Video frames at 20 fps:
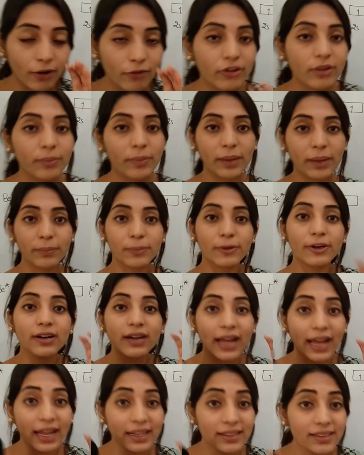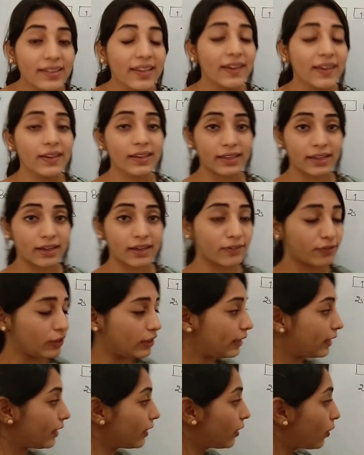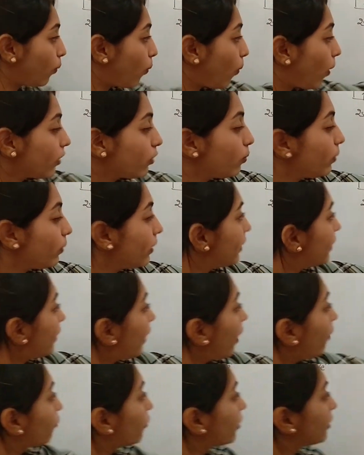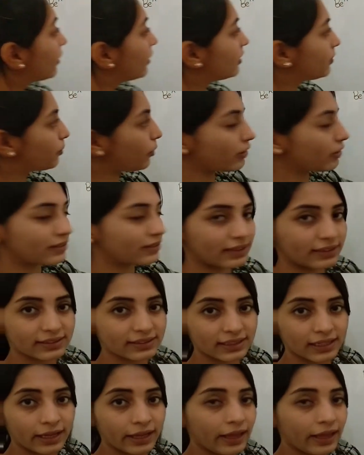remember and think carefully what we did after this process.